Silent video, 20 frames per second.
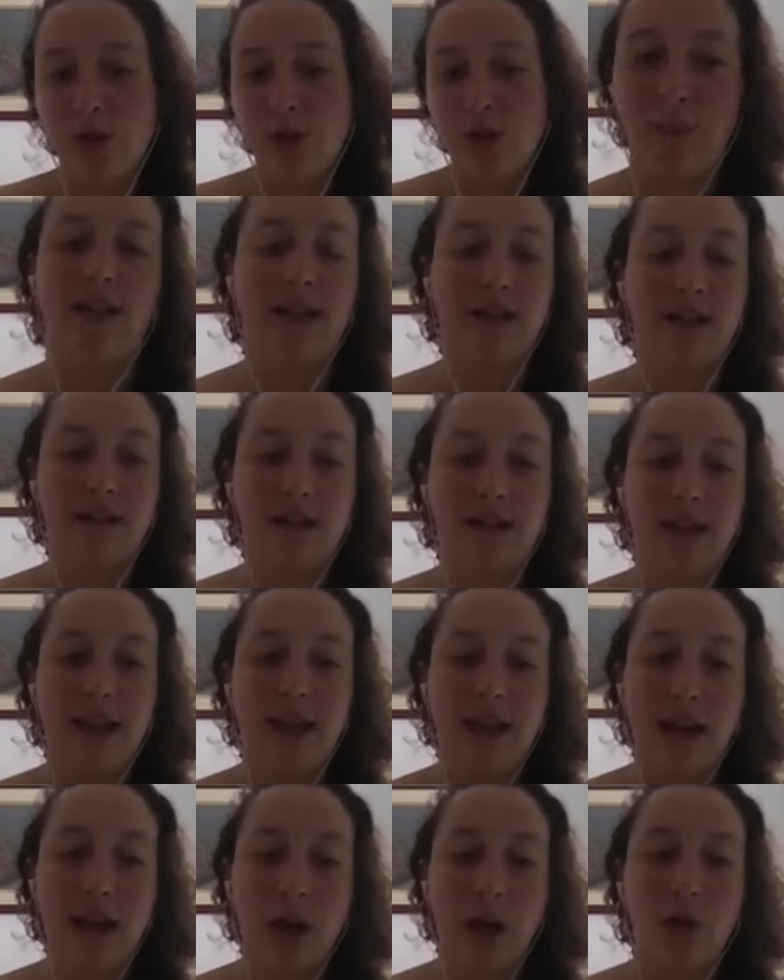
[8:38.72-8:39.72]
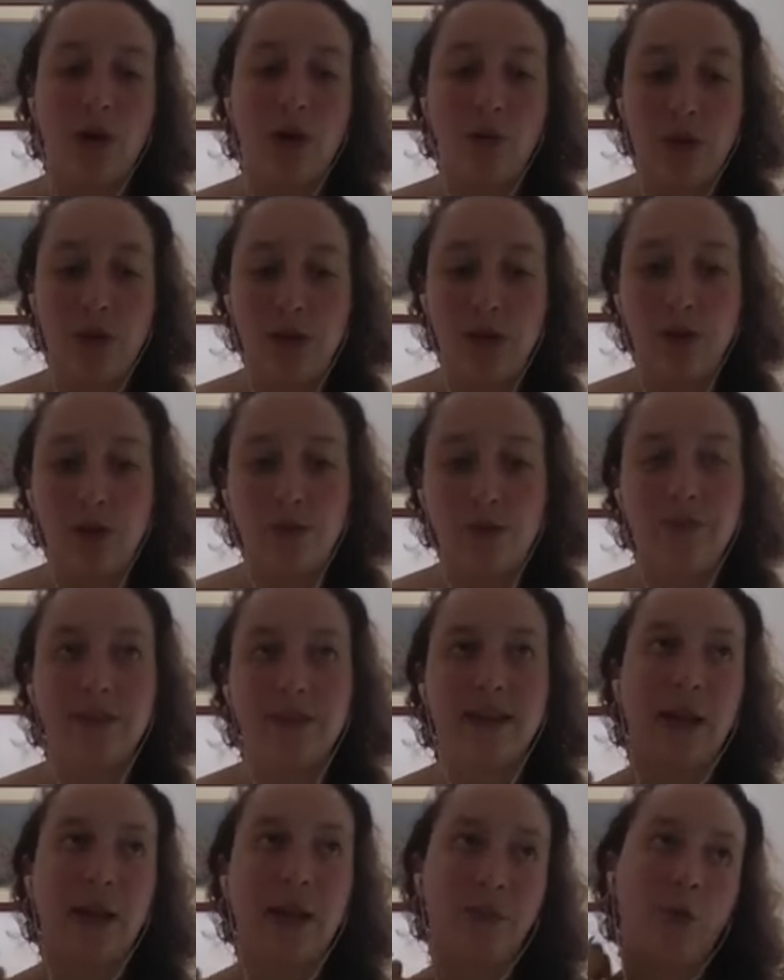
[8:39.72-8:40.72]
going to happen. They, they are,
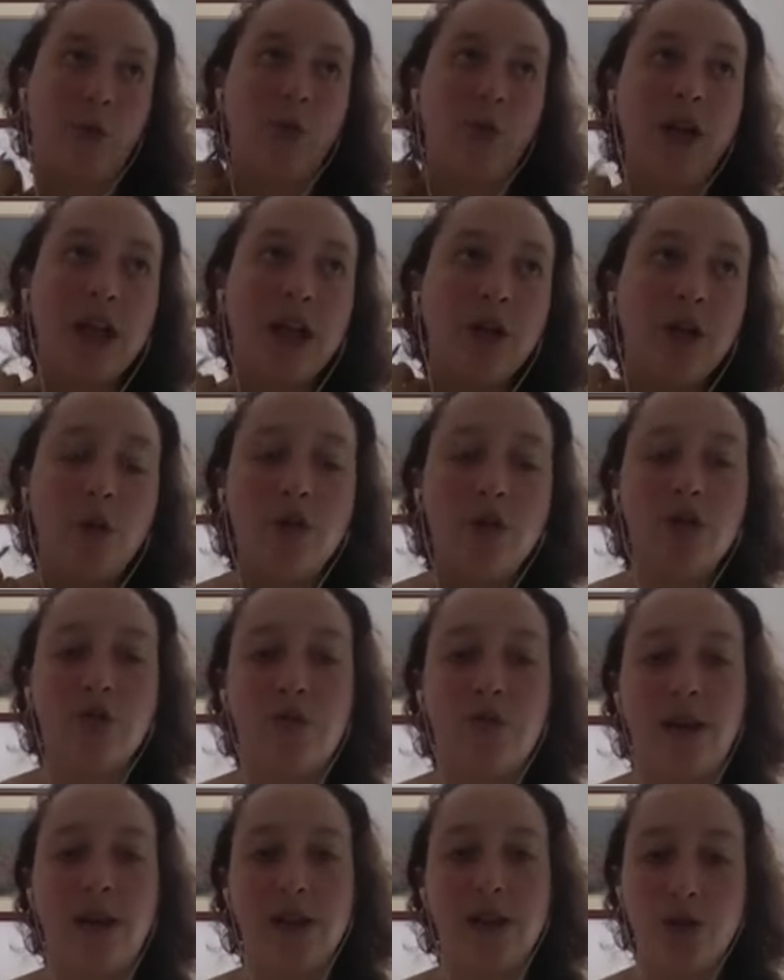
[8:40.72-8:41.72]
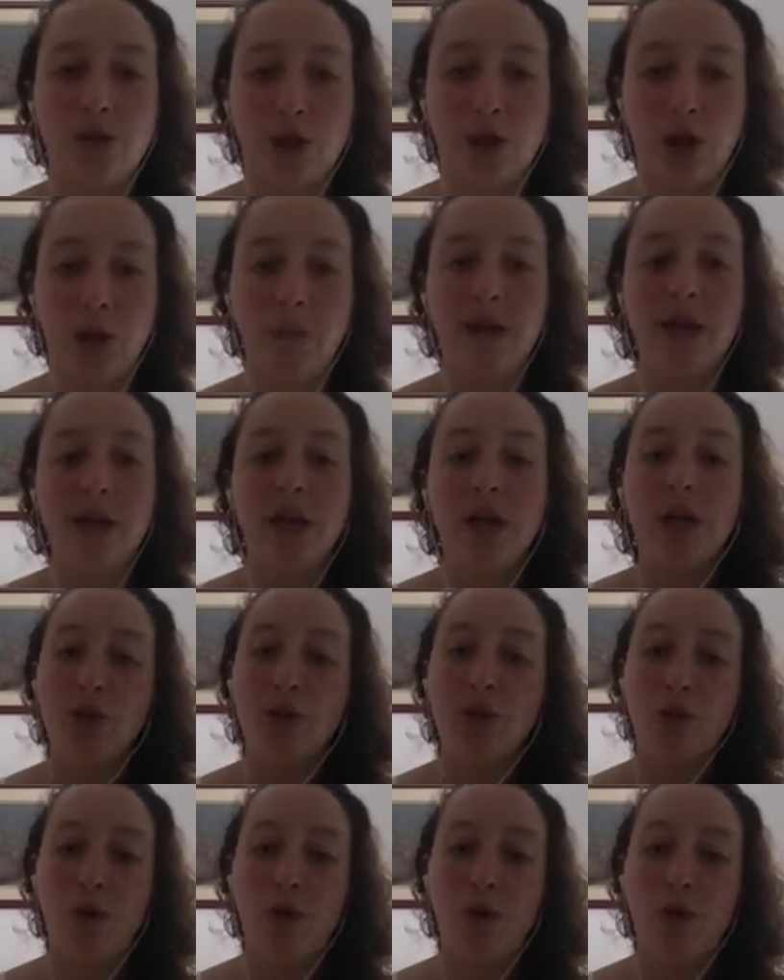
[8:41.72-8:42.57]
I'm really going to find a job mm-hmm.